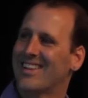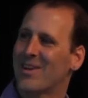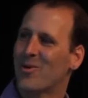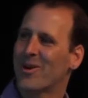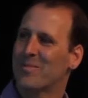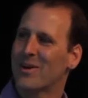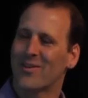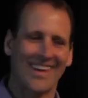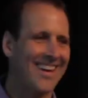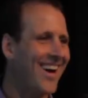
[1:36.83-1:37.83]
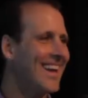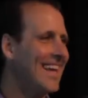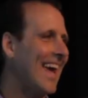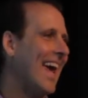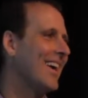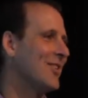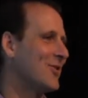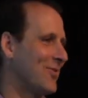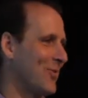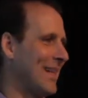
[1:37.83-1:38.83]
They want to be on the cutting
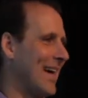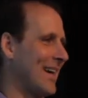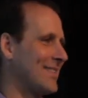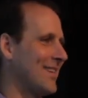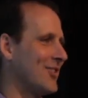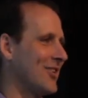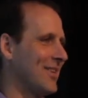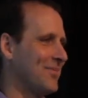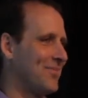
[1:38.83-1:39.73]
edge of relaxation.